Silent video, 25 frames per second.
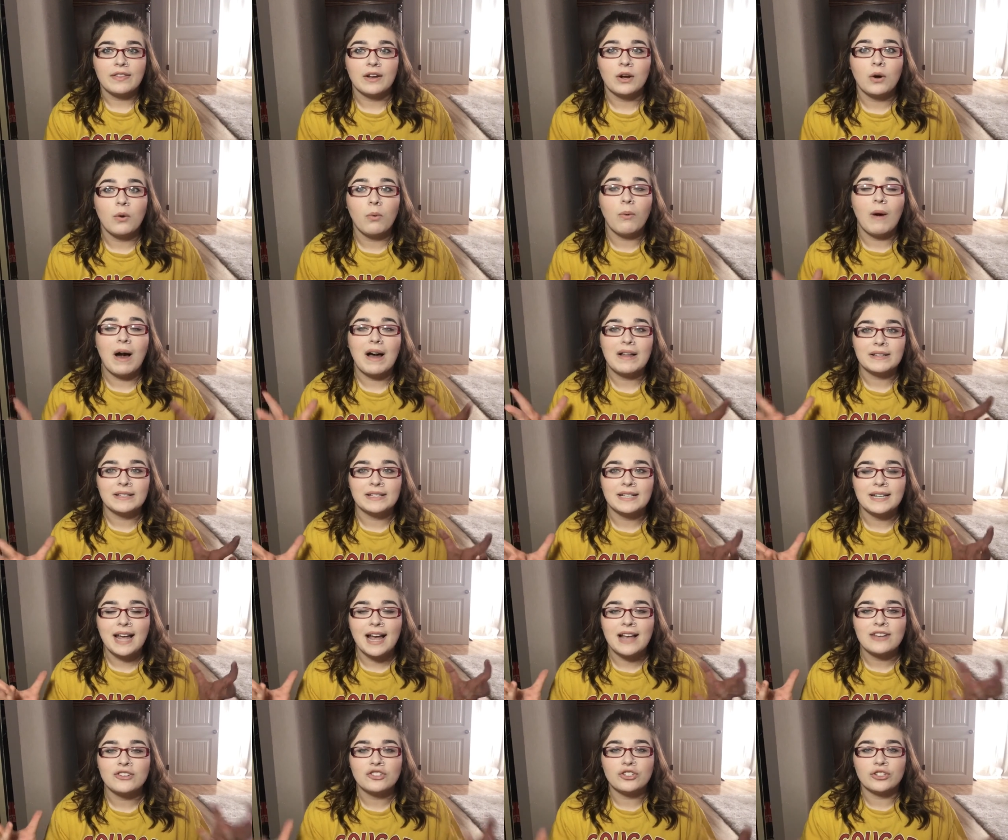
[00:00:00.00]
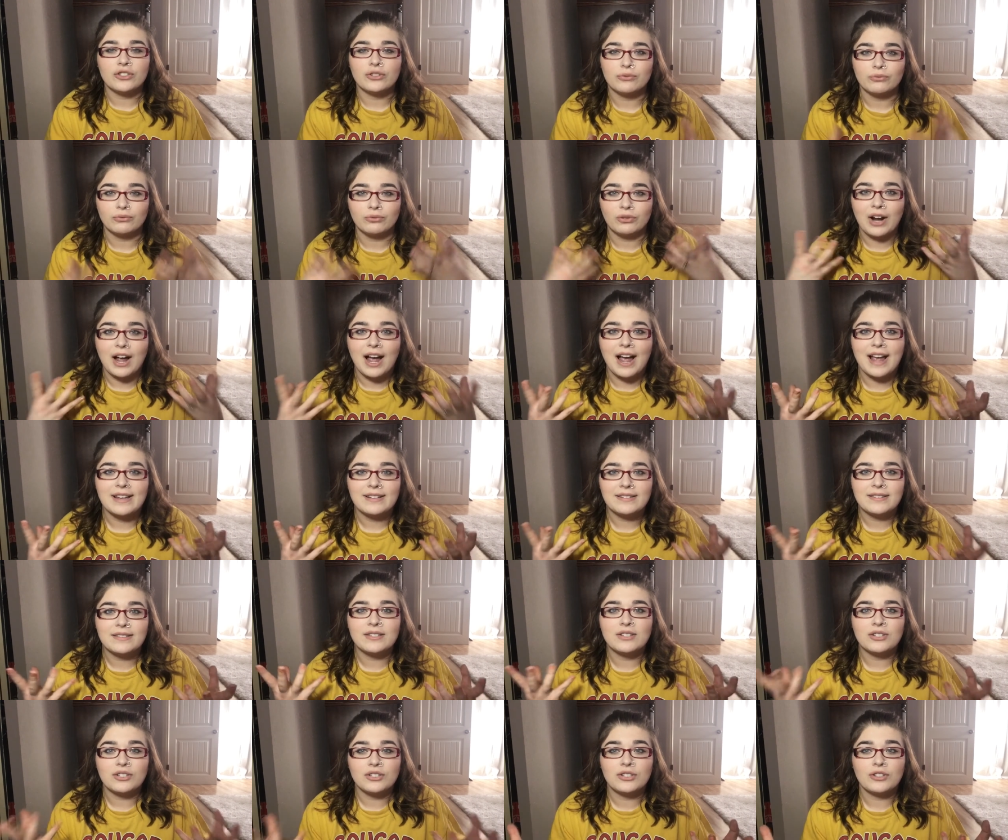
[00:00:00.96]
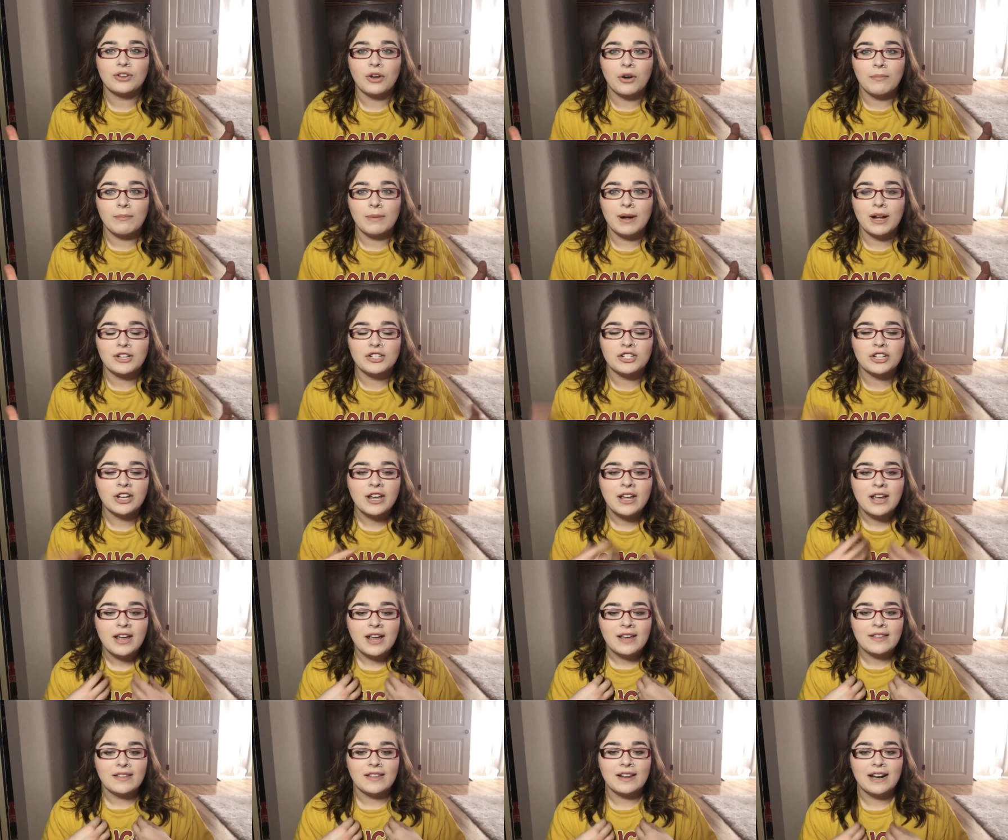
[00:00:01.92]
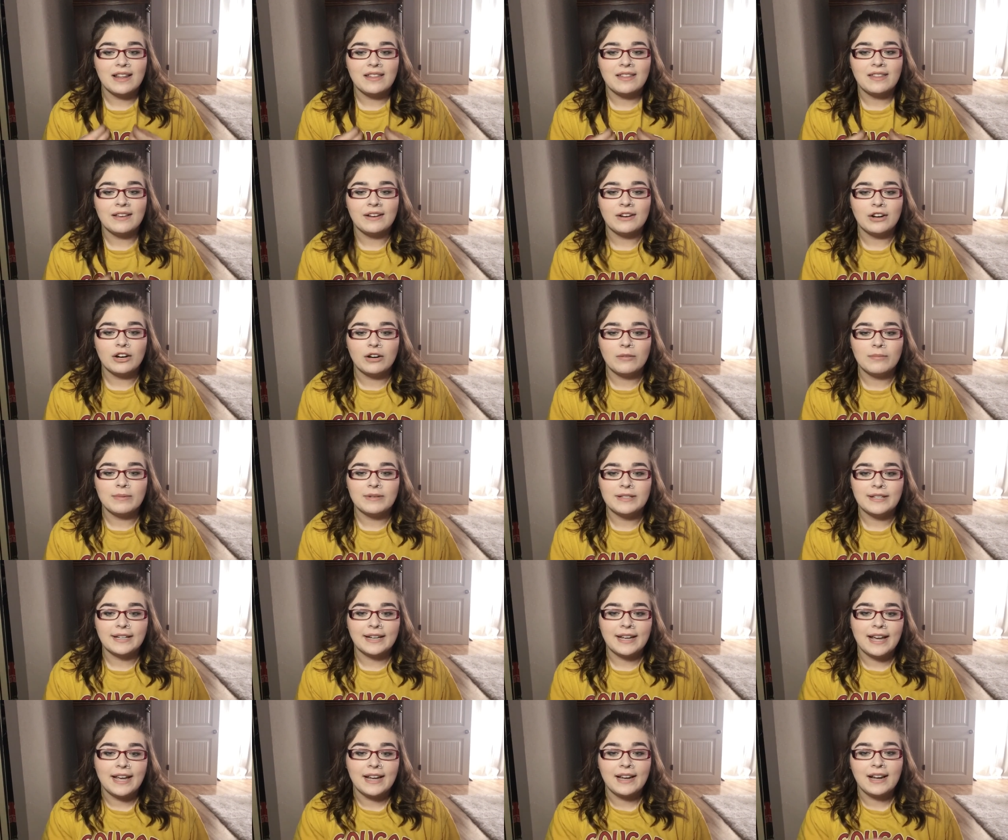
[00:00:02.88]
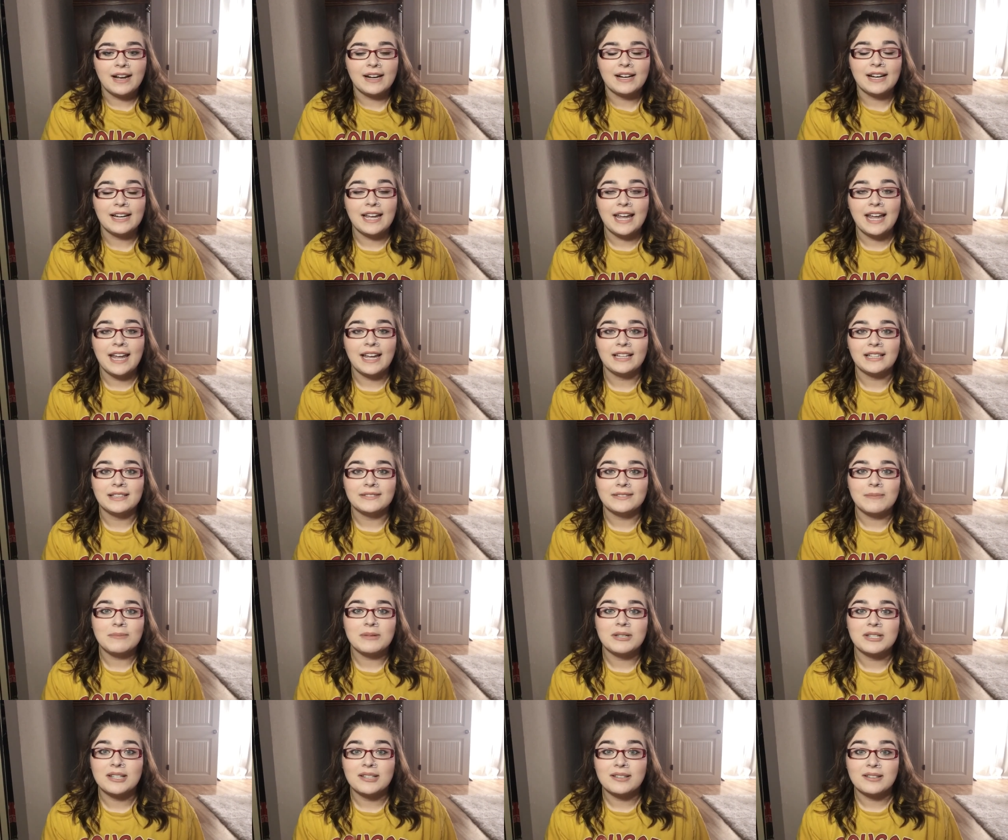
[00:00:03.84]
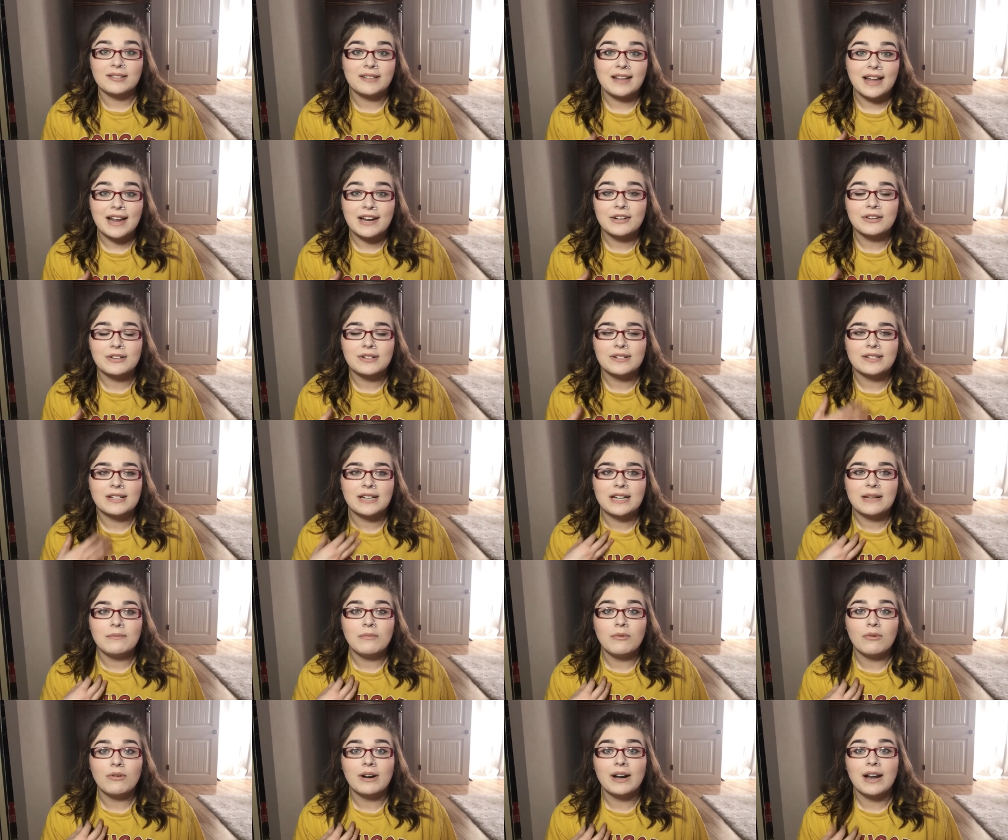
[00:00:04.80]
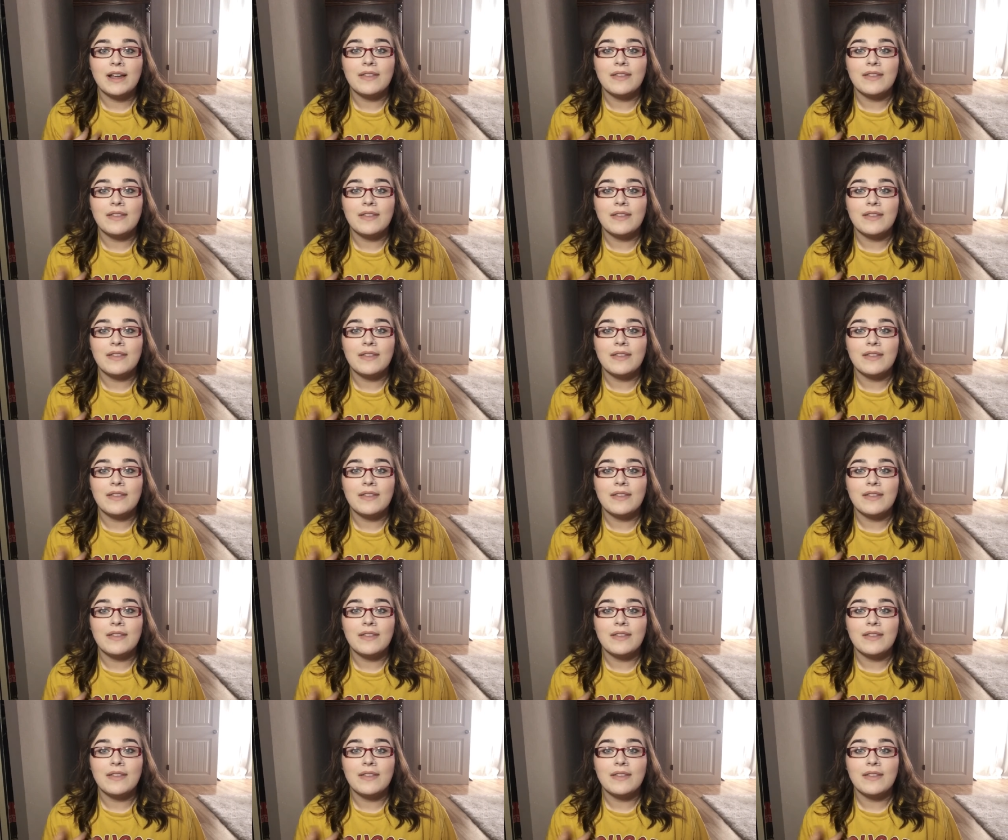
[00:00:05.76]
the quality has just risen so much that I think Urban Decay kind of can't live up to the standards anymore,